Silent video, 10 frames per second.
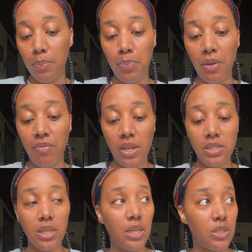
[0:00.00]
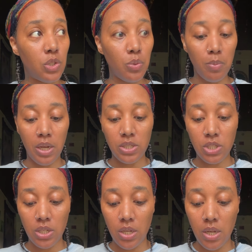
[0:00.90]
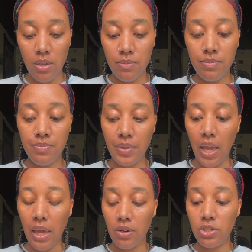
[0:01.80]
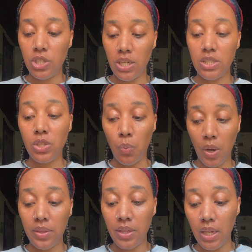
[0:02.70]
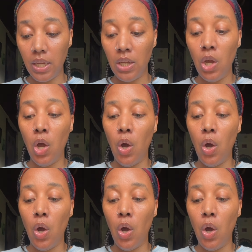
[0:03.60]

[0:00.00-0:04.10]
Investing too much energy into one thing,